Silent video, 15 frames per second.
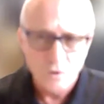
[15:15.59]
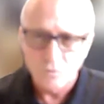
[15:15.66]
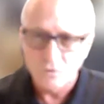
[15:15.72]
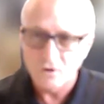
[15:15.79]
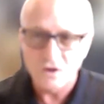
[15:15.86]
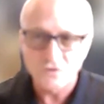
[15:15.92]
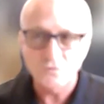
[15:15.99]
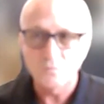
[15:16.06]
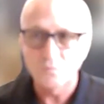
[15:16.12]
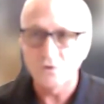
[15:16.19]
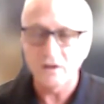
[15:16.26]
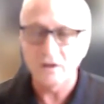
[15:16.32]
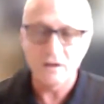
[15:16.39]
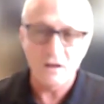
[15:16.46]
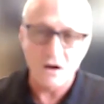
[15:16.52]
We're also
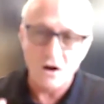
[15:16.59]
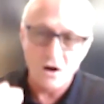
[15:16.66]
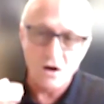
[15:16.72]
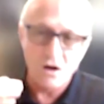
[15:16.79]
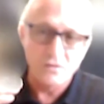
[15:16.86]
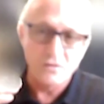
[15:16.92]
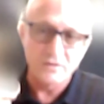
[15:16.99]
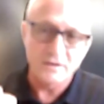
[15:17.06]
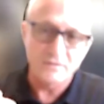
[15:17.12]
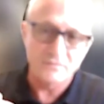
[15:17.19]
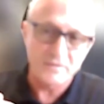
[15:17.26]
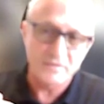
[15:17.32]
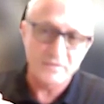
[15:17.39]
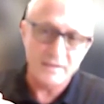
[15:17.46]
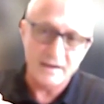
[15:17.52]
putting all the
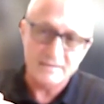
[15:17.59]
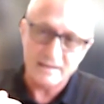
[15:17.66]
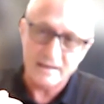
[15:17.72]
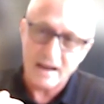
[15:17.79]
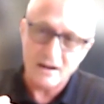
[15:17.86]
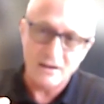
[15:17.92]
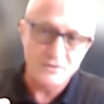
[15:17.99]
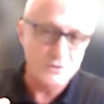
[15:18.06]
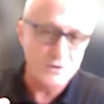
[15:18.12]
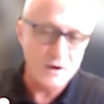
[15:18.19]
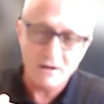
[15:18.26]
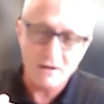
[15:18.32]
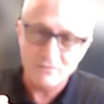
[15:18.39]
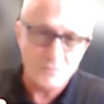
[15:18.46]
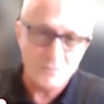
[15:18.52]
different things on how
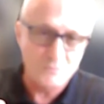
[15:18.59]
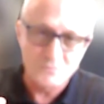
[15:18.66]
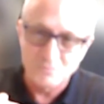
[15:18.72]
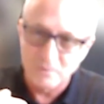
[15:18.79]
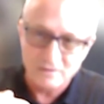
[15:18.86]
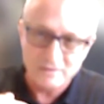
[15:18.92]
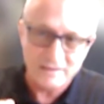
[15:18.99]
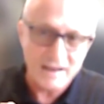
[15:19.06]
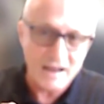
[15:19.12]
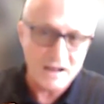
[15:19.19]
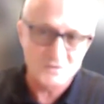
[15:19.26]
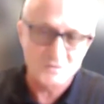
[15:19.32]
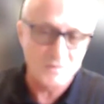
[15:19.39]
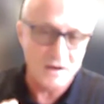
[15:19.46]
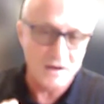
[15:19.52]
to build a
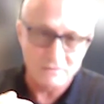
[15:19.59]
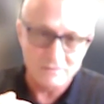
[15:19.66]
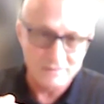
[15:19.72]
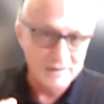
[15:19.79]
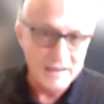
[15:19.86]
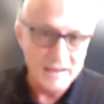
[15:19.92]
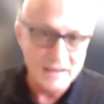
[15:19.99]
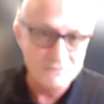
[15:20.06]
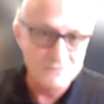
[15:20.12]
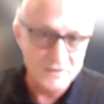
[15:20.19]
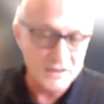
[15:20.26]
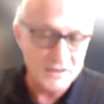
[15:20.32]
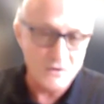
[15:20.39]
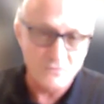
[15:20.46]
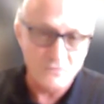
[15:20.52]
downspout in
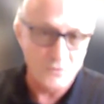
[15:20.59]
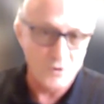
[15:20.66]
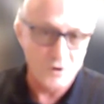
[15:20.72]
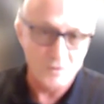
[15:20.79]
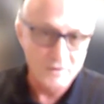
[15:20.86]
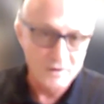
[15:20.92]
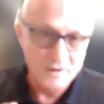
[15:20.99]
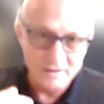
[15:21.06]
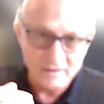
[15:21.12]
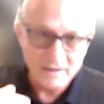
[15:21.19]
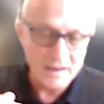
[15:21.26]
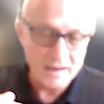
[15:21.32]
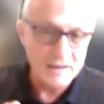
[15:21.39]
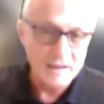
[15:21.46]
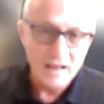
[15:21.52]
video form,
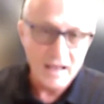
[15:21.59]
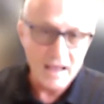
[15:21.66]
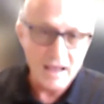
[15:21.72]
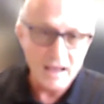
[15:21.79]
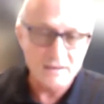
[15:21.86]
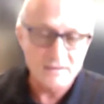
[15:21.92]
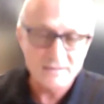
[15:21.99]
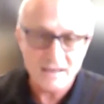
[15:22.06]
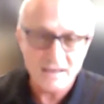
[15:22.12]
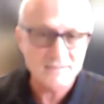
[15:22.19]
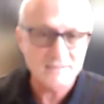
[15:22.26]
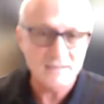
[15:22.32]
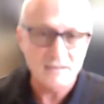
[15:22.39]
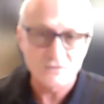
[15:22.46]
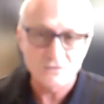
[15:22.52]
okay, and
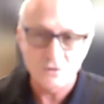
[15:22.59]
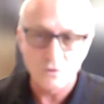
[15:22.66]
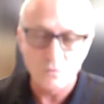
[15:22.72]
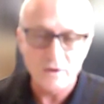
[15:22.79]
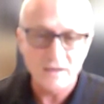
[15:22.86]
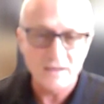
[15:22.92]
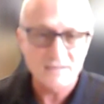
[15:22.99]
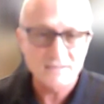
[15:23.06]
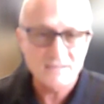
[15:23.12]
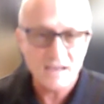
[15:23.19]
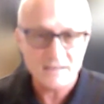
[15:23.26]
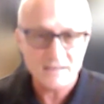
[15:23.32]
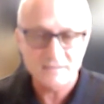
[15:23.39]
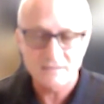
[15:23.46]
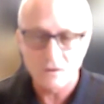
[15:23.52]
testing, so we can
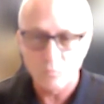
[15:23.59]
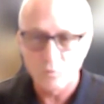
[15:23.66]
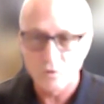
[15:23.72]
test.